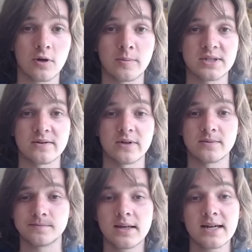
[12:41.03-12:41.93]
copies of it.
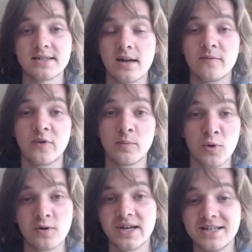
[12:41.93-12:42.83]
Next up, for more